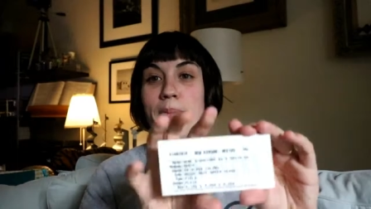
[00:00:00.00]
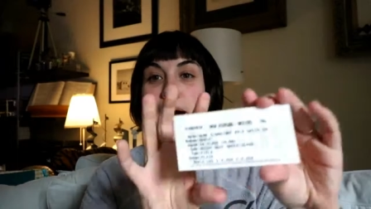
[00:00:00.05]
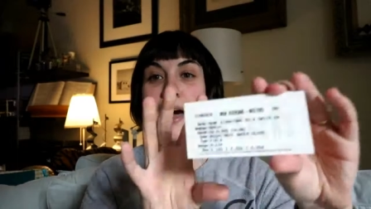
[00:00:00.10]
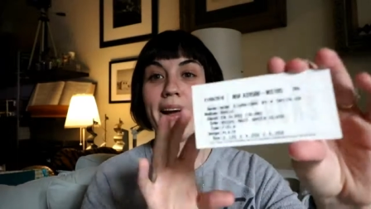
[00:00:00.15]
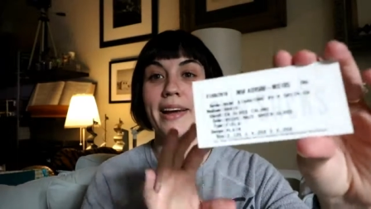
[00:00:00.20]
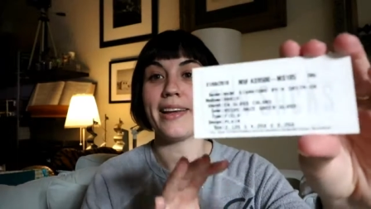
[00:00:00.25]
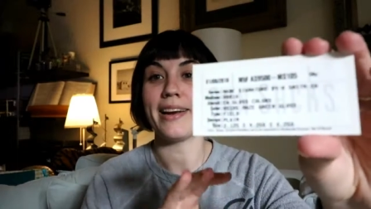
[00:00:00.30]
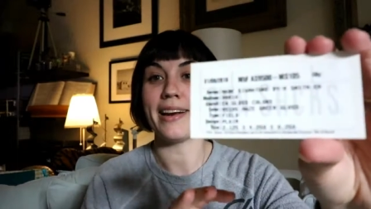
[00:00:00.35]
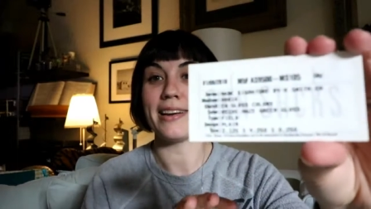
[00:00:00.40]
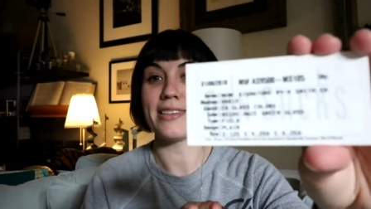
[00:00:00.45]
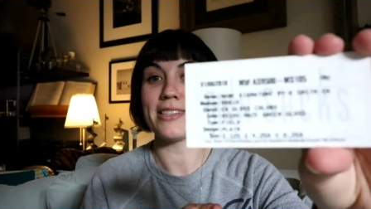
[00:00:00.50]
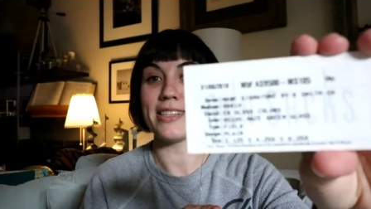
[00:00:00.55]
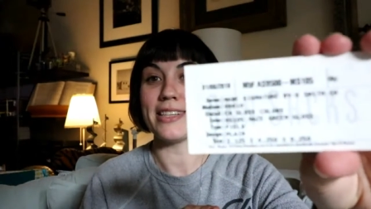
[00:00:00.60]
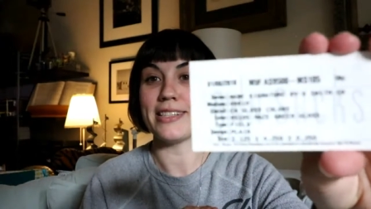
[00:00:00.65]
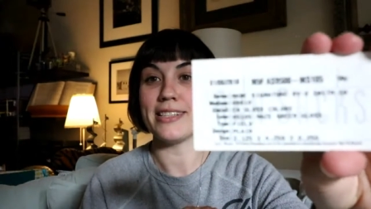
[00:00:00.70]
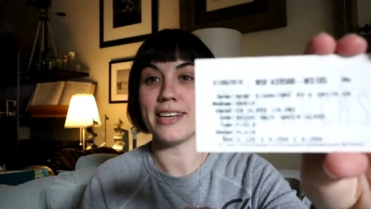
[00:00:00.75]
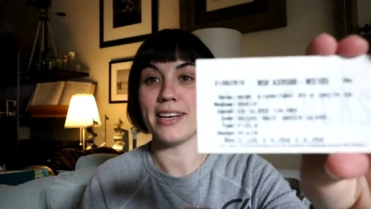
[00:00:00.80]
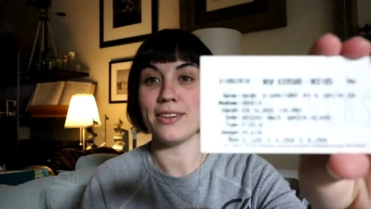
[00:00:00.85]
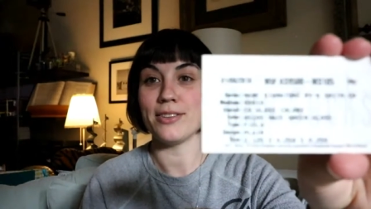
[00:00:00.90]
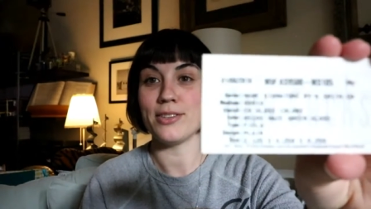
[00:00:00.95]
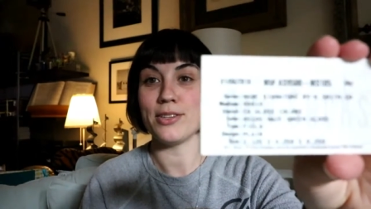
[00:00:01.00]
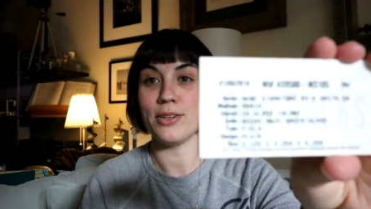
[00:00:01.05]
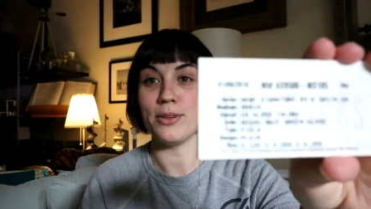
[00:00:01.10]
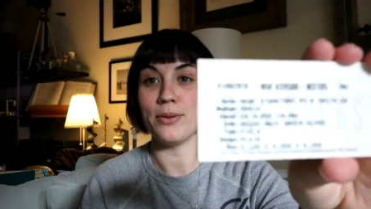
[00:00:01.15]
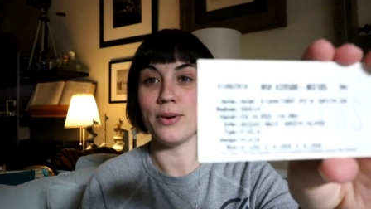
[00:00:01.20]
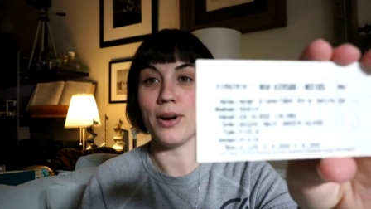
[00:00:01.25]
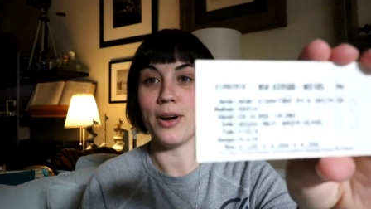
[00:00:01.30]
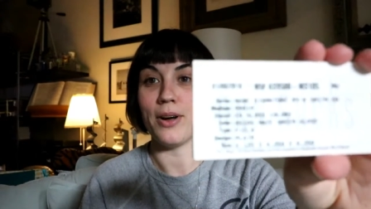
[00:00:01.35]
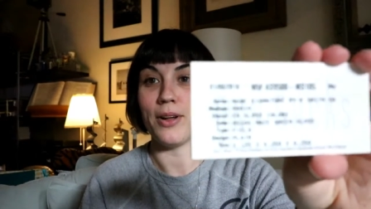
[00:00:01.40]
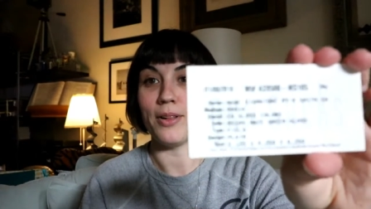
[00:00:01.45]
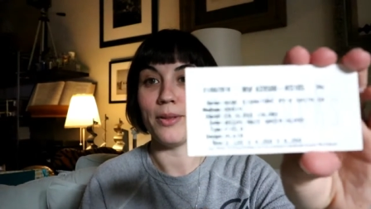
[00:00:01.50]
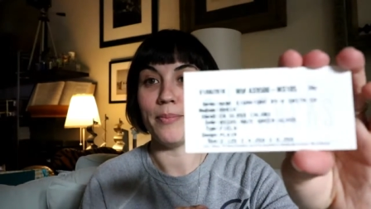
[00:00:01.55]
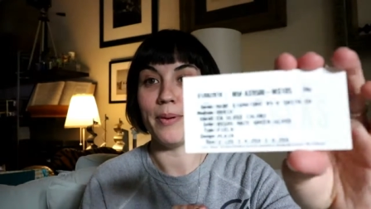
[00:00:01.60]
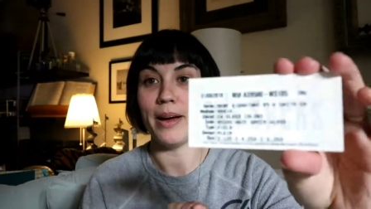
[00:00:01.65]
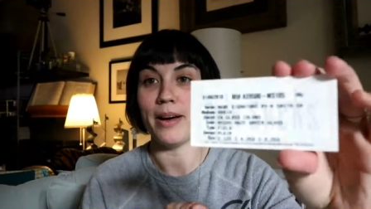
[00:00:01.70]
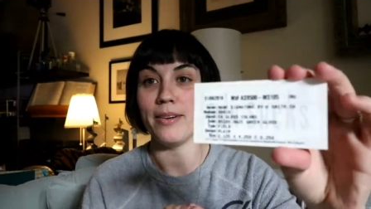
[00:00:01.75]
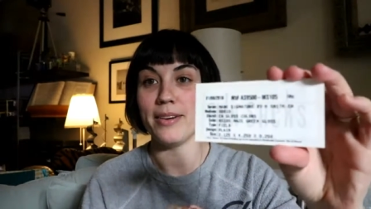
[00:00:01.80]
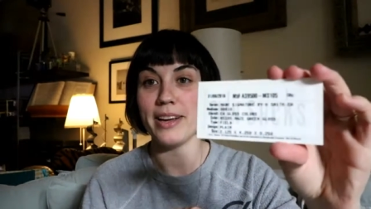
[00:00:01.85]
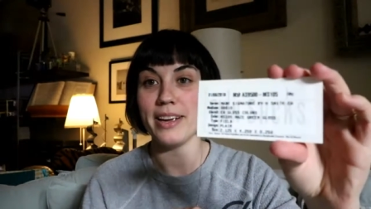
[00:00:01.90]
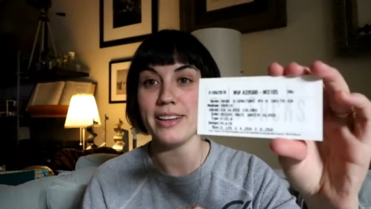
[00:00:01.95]
back it actually tells you all
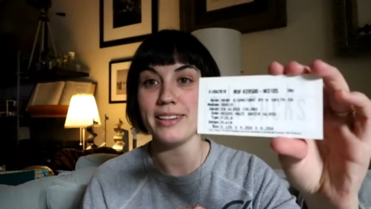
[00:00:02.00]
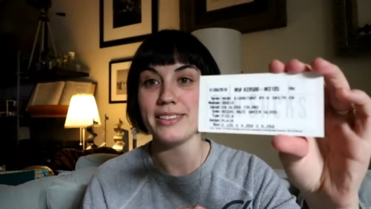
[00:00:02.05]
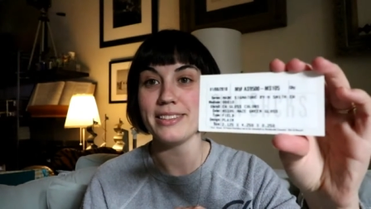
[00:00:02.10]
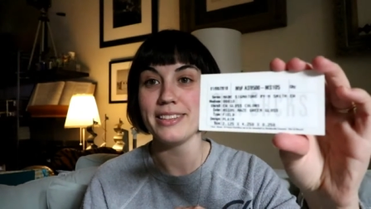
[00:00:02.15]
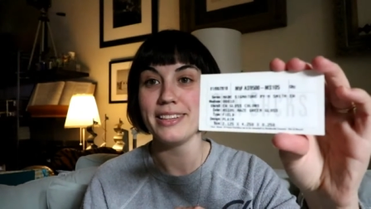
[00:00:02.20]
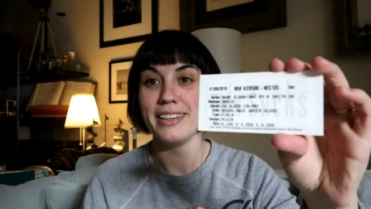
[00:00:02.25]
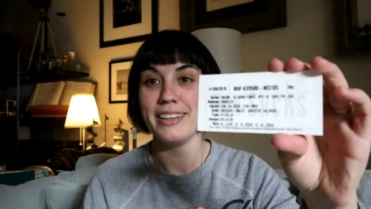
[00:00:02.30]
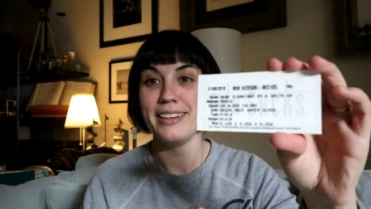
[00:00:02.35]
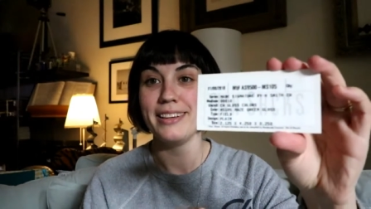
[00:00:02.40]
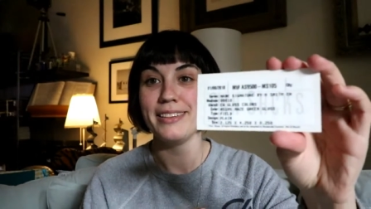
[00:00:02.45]
about it.